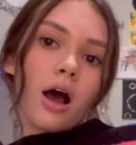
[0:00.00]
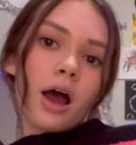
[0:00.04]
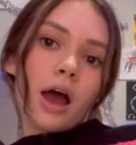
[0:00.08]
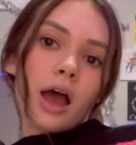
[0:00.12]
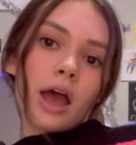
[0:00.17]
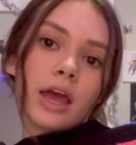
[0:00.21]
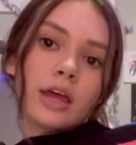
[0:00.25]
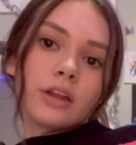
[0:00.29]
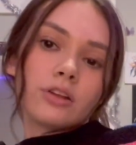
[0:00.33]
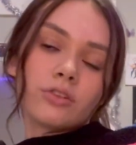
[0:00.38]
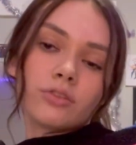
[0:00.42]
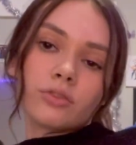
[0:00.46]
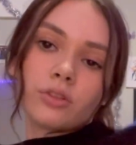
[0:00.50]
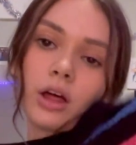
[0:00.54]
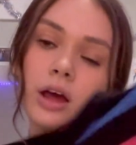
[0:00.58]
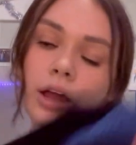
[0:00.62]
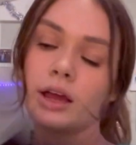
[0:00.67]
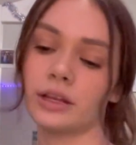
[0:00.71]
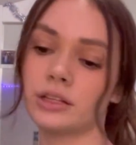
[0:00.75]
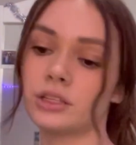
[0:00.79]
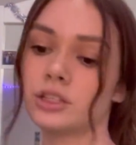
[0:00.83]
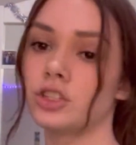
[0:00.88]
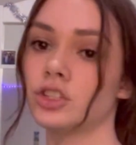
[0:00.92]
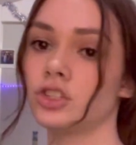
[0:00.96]
In your
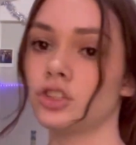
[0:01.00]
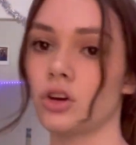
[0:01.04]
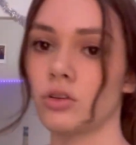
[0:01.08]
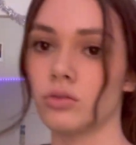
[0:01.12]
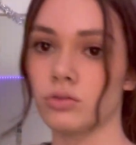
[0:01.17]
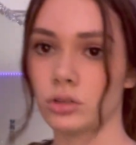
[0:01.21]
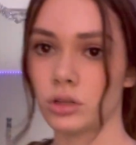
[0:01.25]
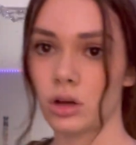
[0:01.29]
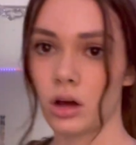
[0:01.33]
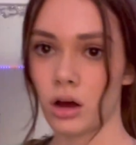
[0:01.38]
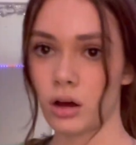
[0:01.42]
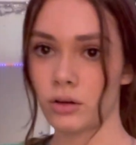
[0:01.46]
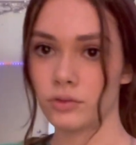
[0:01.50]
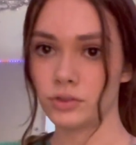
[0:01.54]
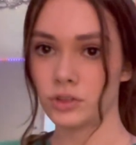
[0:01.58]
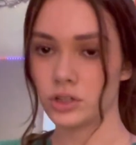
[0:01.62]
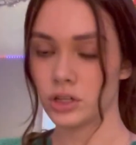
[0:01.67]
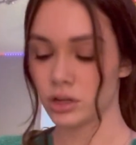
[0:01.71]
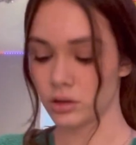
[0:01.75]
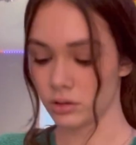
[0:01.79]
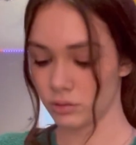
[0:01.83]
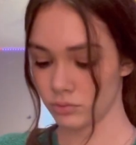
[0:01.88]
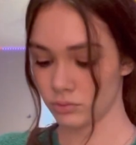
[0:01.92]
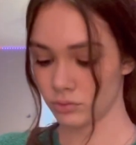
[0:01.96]
It's so soft,
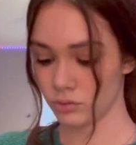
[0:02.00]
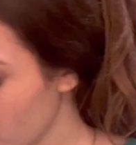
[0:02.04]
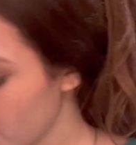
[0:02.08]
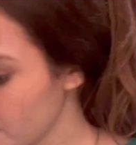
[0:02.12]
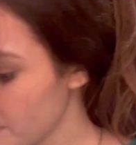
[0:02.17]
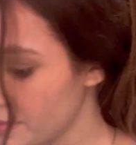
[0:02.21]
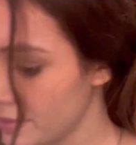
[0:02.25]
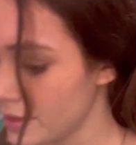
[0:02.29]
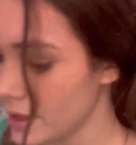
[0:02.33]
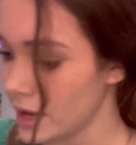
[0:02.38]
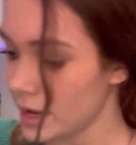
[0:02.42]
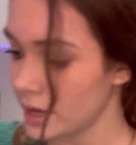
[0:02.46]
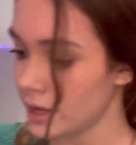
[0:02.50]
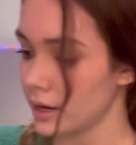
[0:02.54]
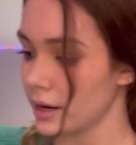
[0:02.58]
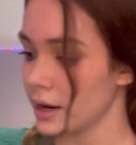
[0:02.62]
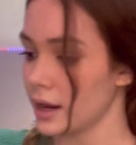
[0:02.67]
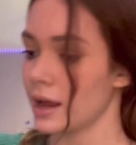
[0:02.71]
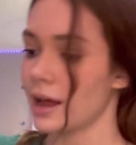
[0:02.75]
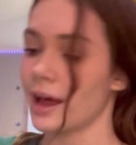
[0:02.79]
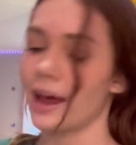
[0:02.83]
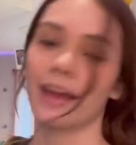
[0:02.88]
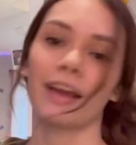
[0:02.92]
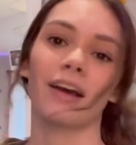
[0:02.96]
too. Then
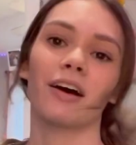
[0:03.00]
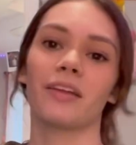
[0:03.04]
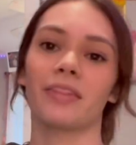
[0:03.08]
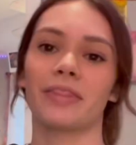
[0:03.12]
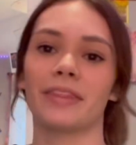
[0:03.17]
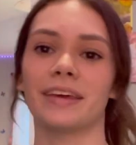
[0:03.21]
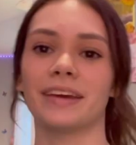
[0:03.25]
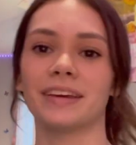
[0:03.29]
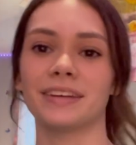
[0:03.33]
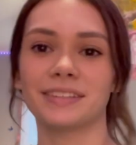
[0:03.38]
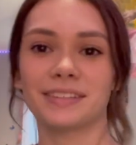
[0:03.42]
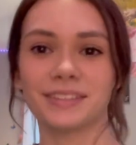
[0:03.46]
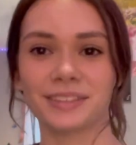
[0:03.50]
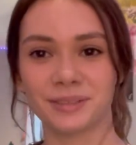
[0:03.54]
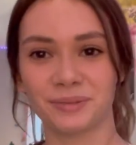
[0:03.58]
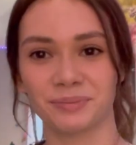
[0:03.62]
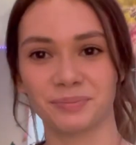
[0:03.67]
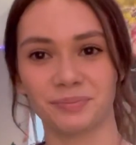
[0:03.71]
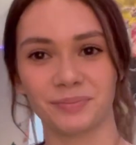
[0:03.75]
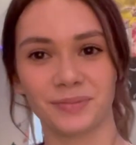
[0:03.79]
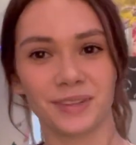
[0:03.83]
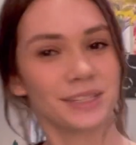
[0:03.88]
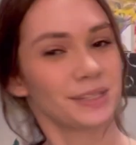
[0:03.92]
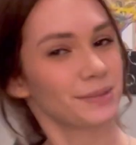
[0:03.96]
I got this.
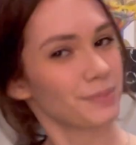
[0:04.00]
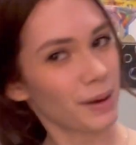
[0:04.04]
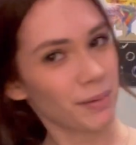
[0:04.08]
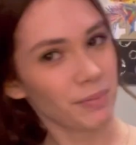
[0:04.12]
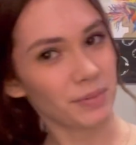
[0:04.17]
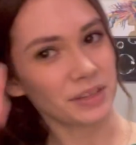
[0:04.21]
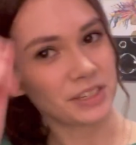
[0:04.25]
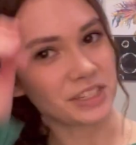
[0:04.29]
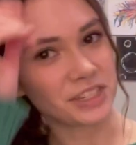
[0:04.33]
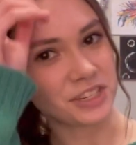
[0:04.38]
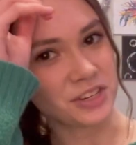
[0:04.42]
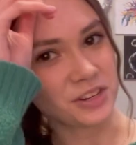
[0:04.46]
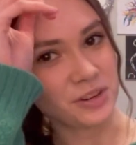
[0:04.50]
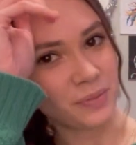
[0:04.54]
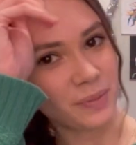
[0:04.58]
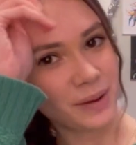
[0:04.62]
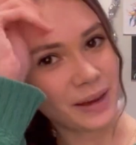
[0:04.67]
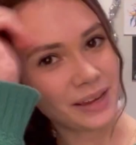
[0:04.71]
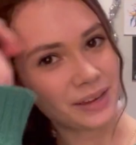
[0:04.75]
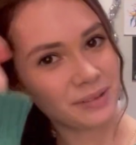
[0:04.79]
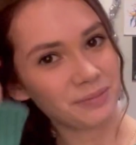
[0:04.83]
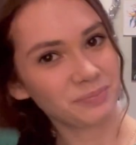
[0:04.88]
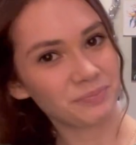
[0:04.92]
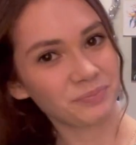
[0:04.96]
This might be
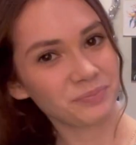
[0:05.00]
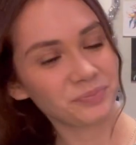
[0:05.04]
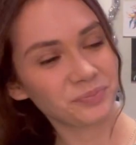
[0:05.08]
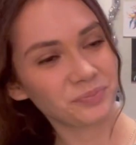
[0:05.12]
stupid.